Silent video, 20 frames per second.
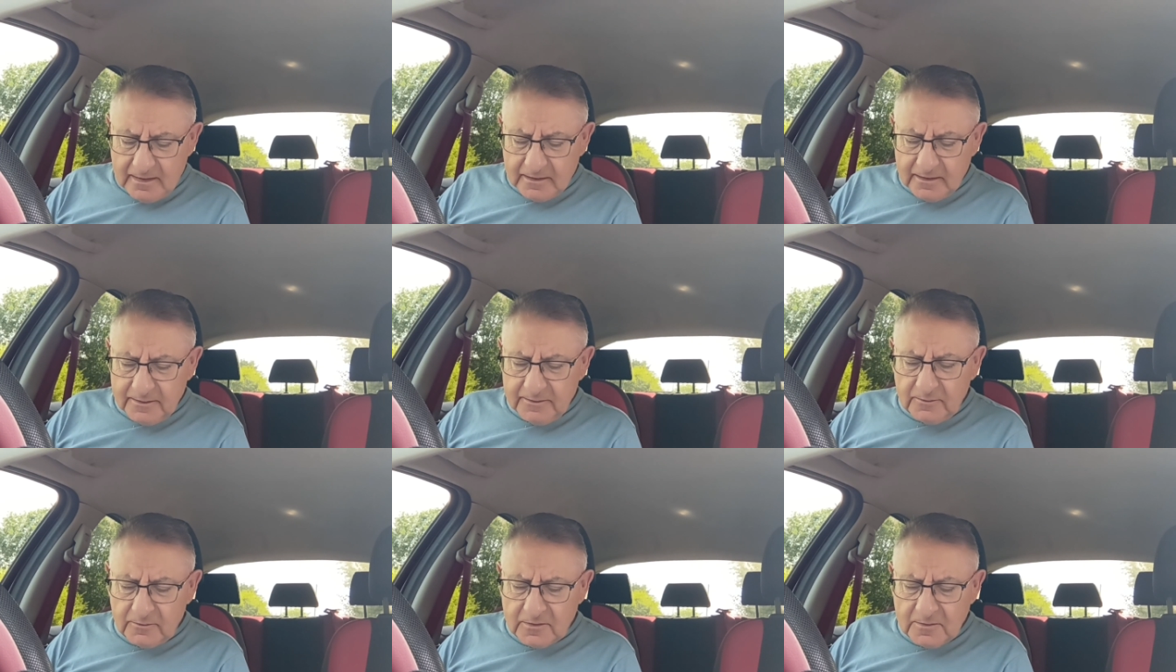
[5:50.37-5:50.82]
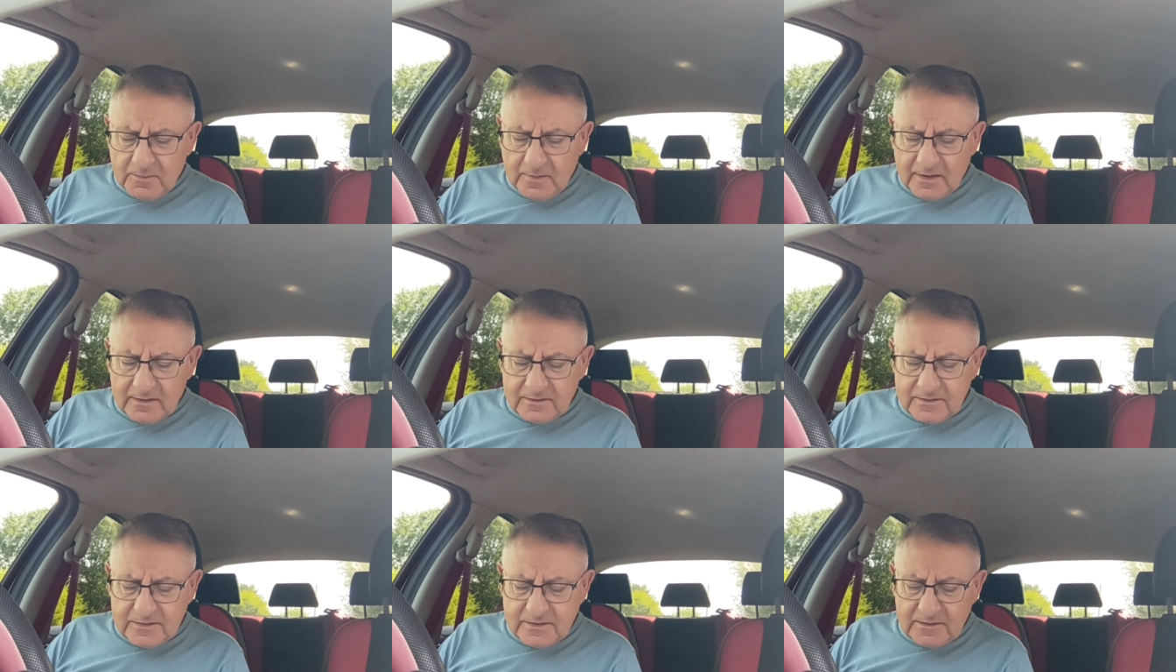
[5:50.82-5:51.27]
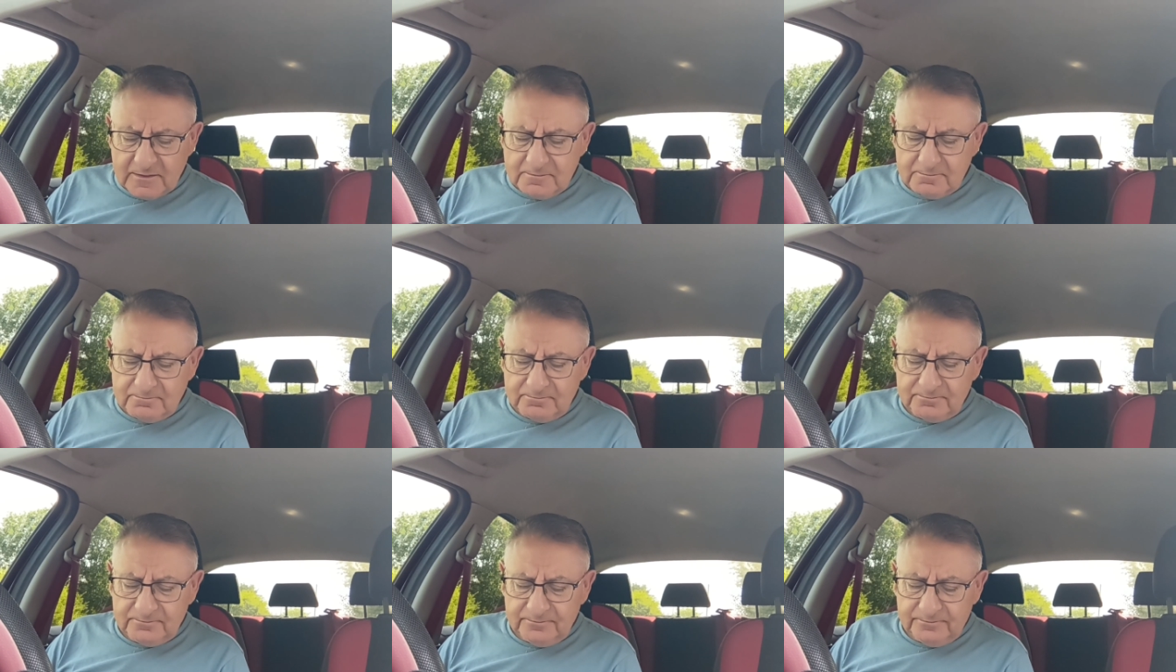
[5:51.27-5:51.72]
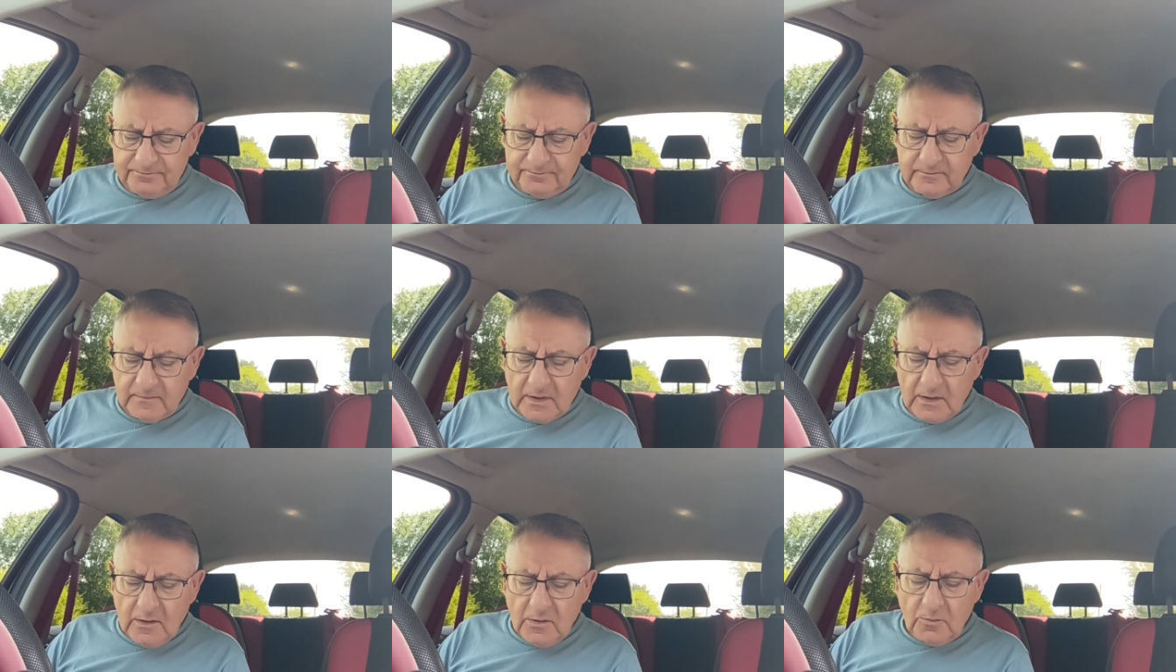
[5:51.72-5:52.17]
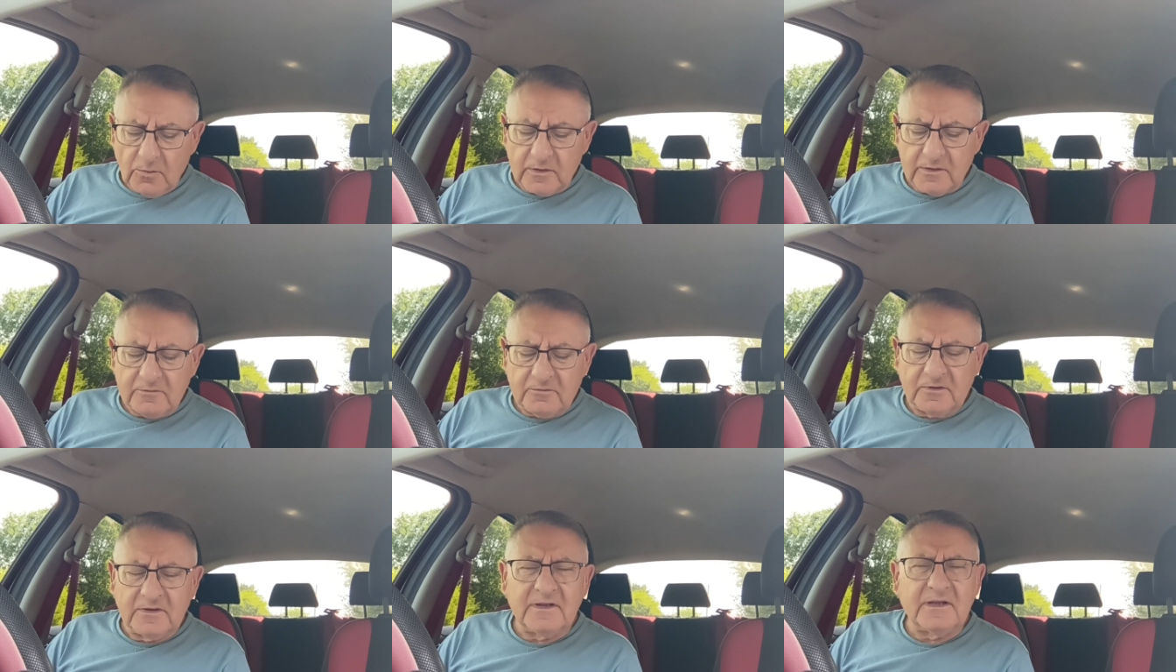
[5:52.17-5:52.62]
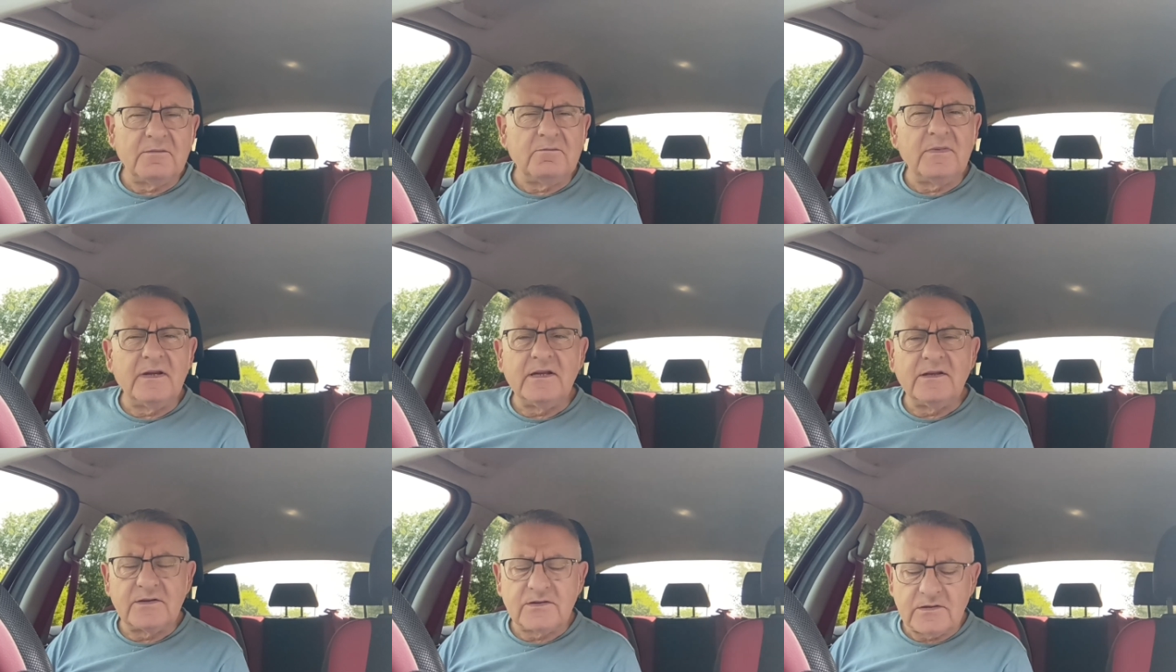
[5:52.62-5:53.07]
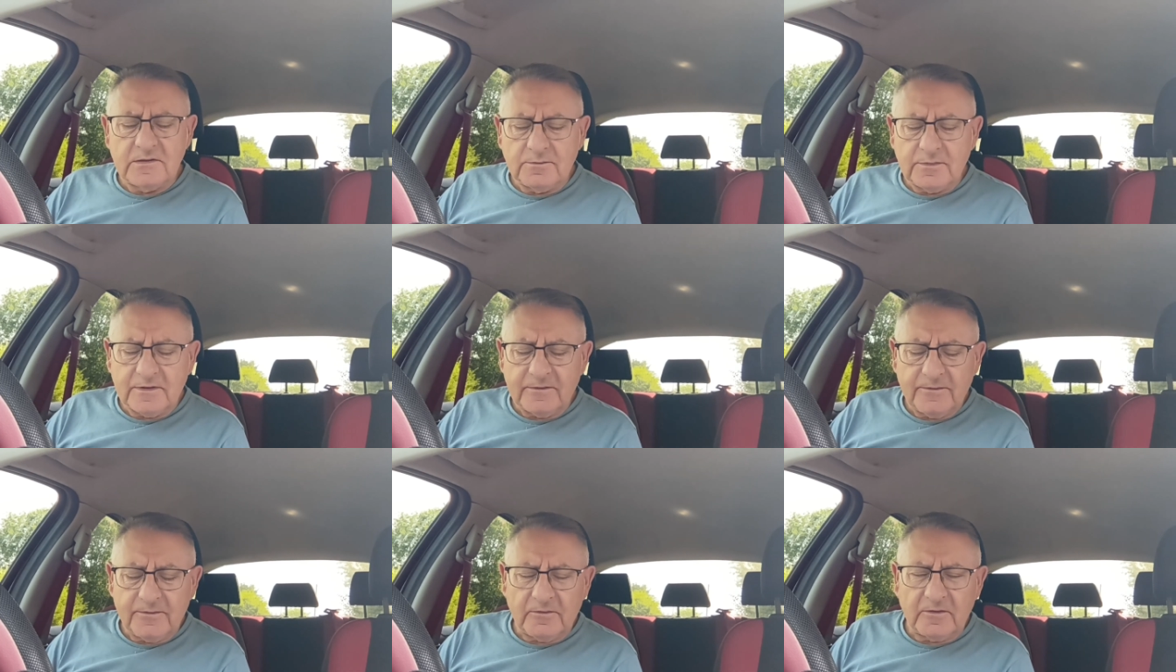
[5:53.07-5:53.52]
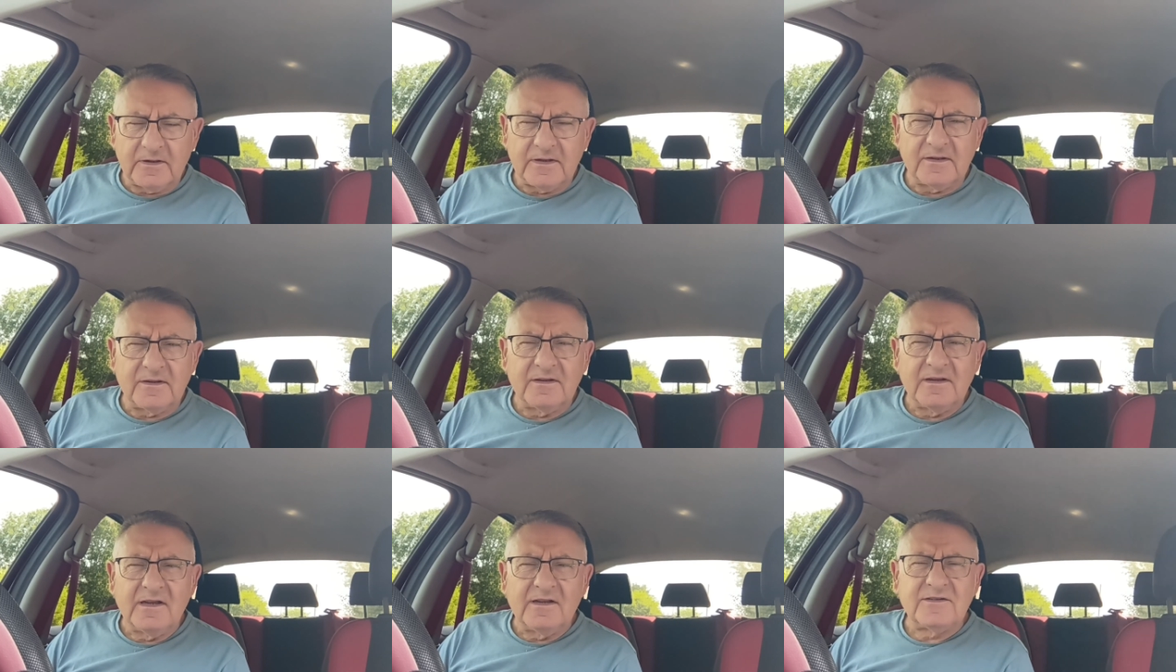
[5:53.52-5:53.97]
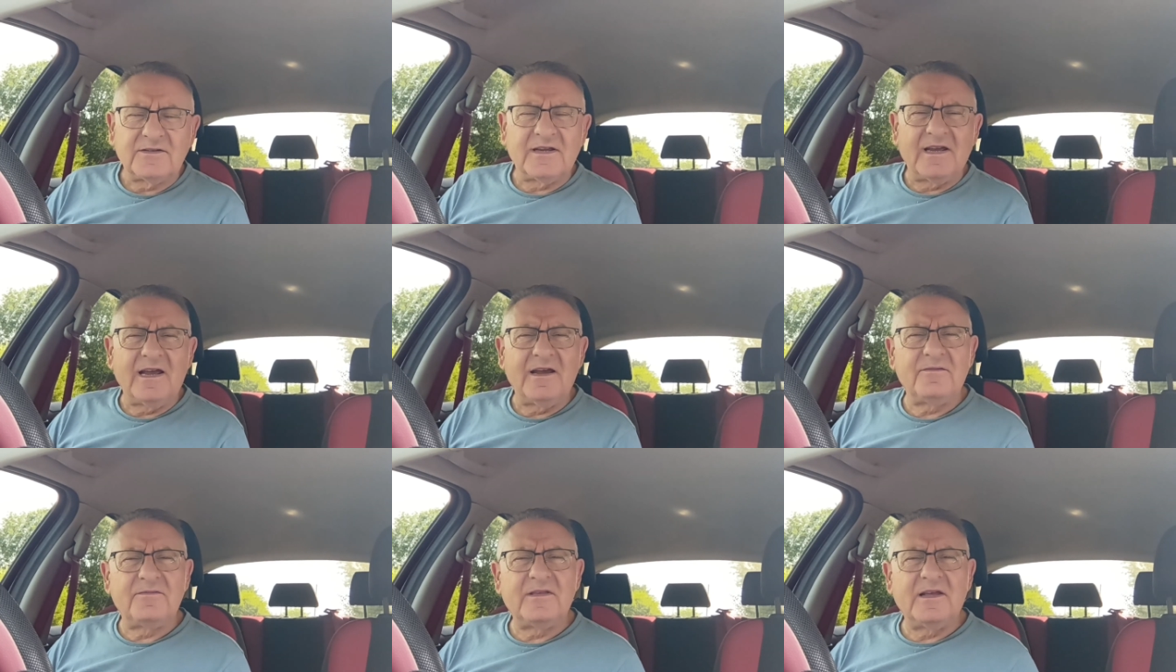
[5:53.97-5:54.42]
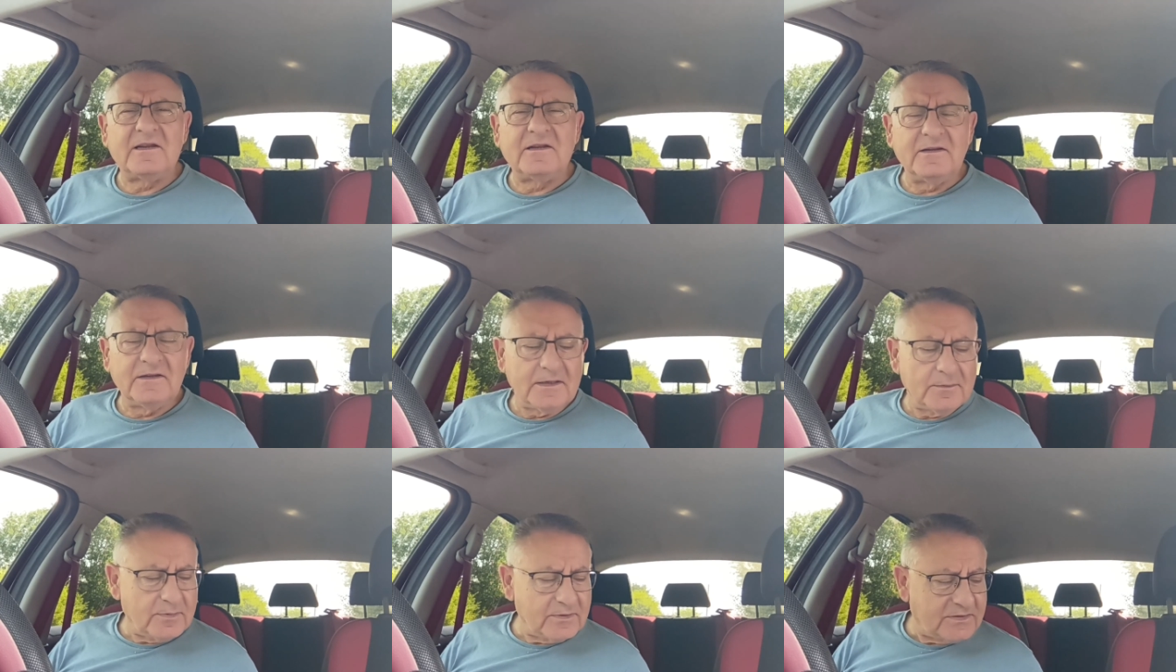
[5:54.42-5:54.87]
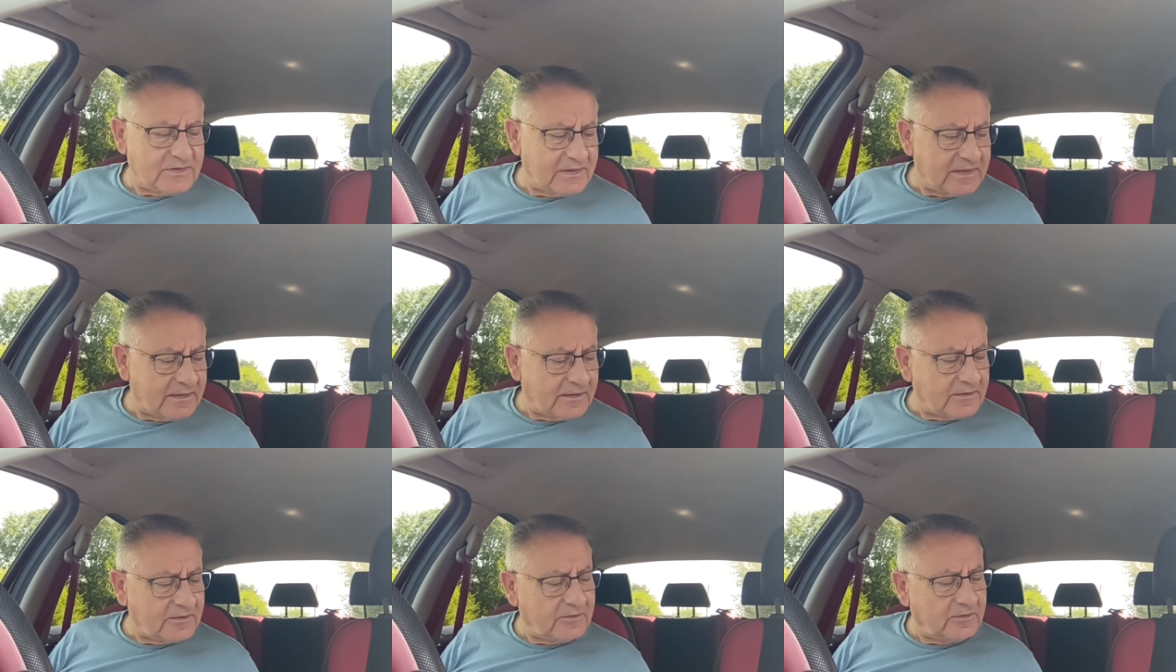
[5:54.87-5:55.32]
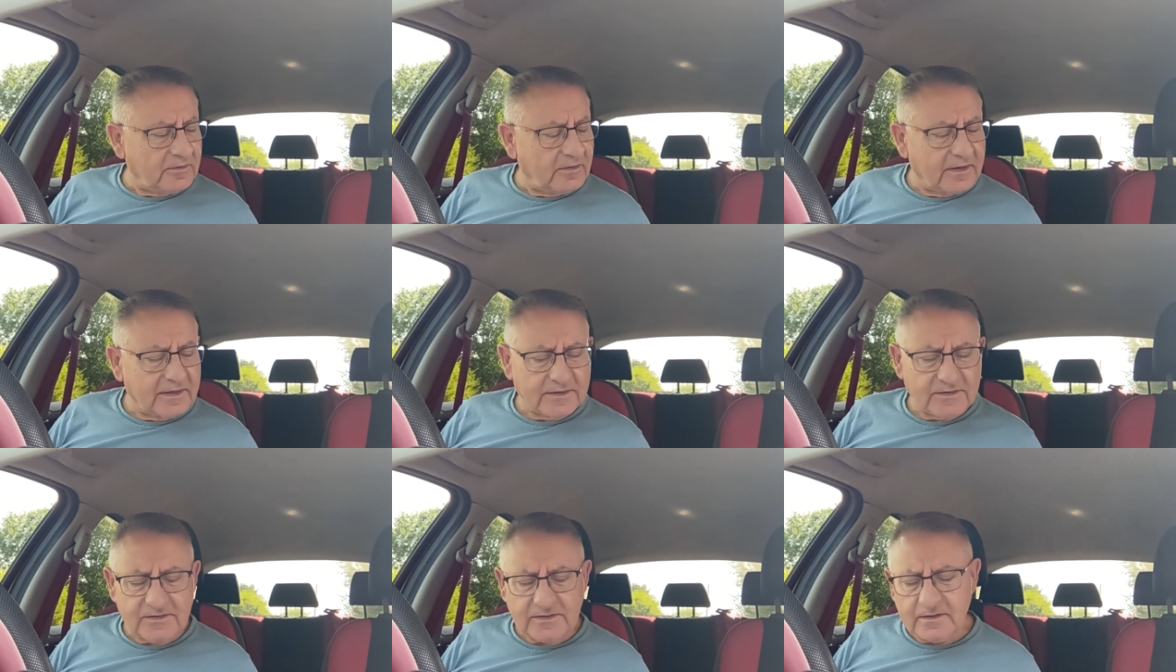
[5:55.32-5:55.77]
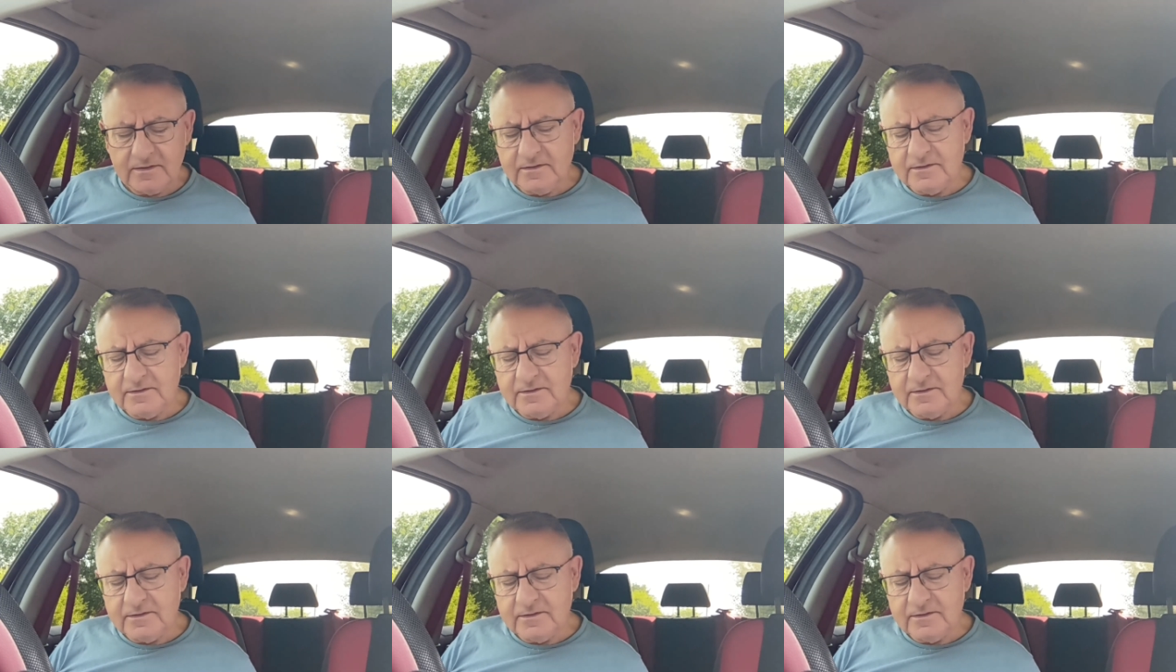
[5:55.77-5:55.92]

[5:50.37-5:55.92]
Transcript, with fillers: And I thought about um, what it really means to be free, to have that liberty in Christ.